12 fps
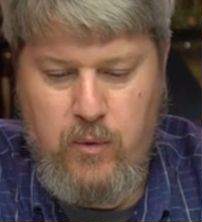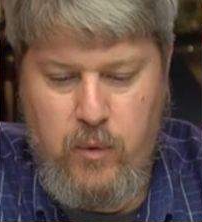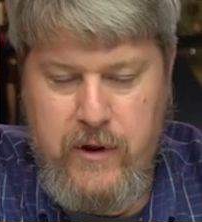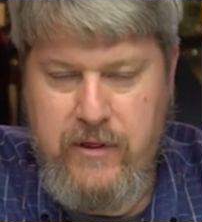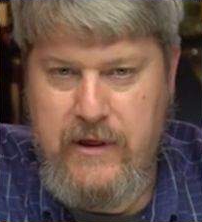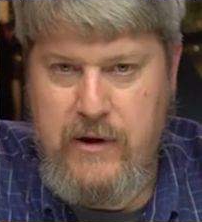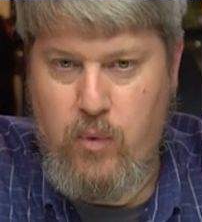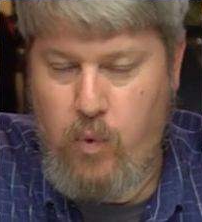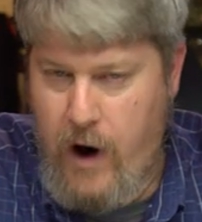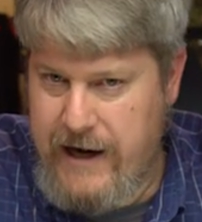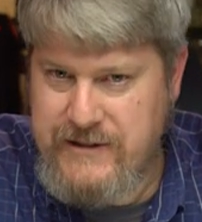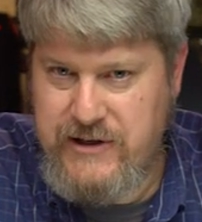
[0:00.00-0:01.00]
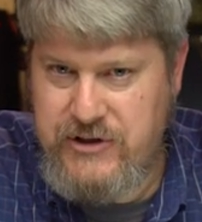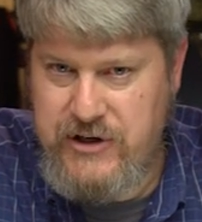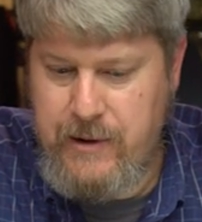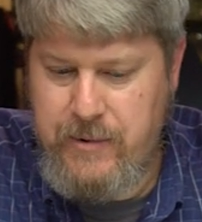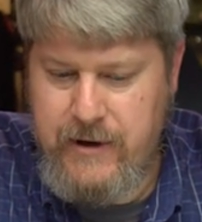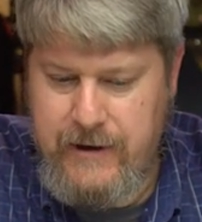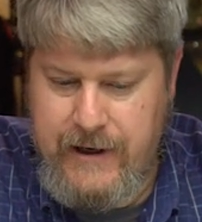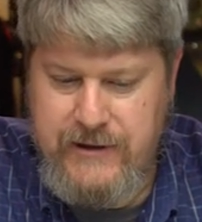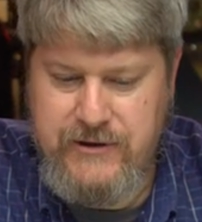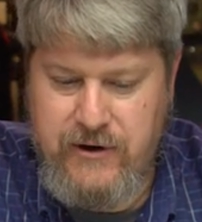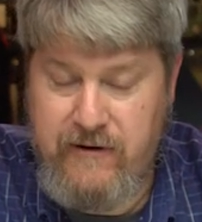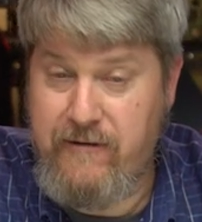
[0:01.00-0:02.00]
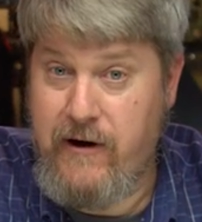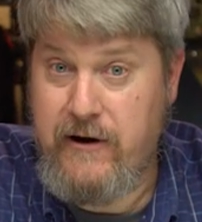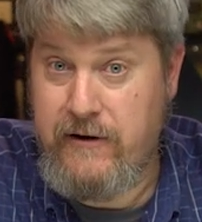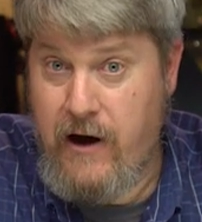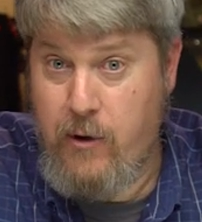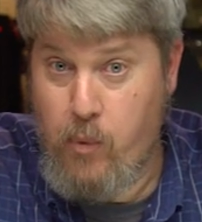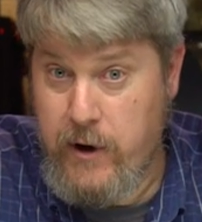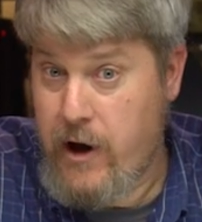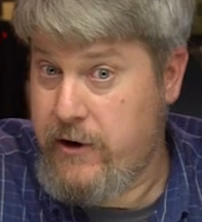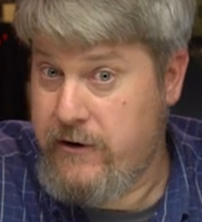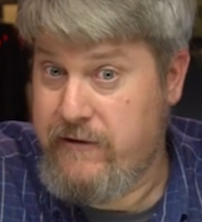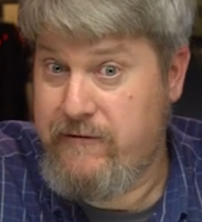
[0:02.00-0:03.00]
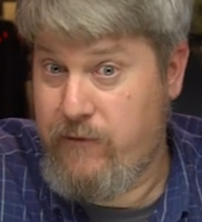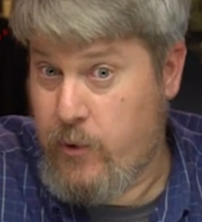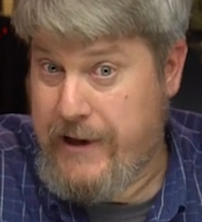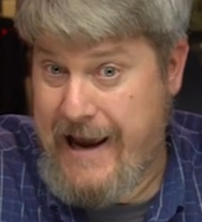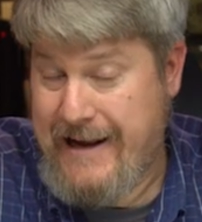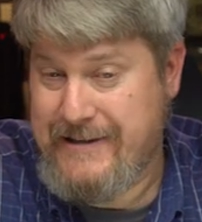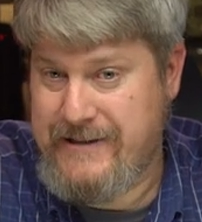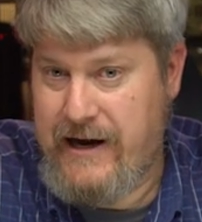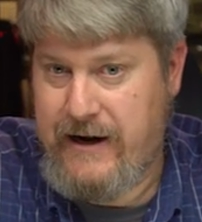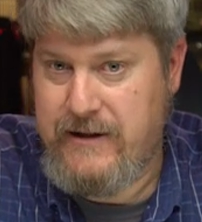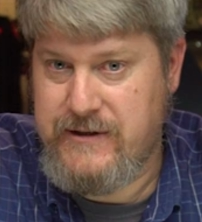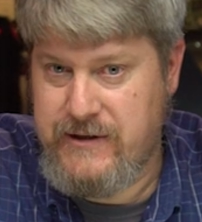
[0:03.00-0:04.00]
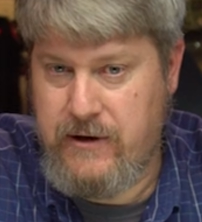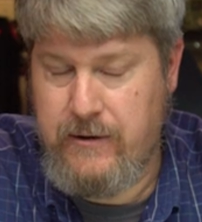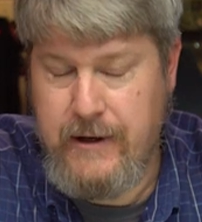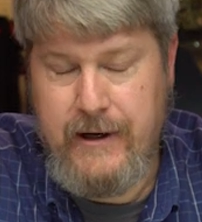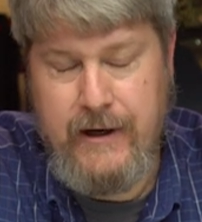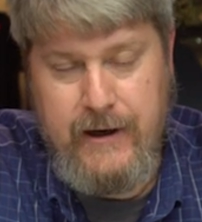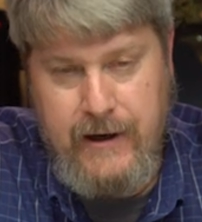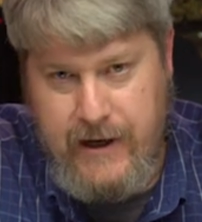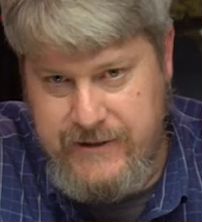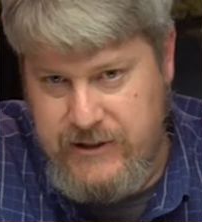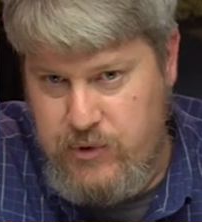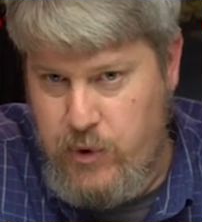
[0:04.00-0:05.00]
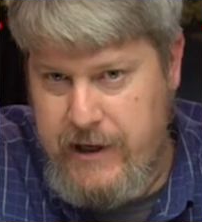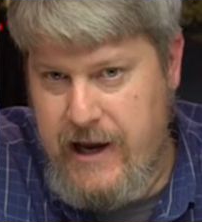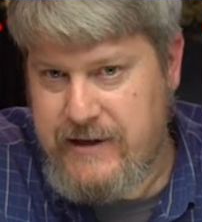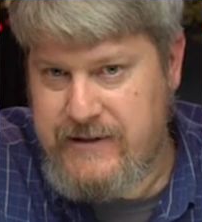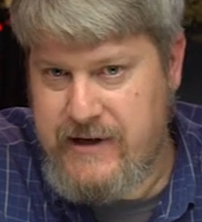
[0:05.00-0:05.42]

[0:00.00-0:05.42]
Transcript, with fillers: With the Ryzen chip, it took 148 seconds. So that's a 28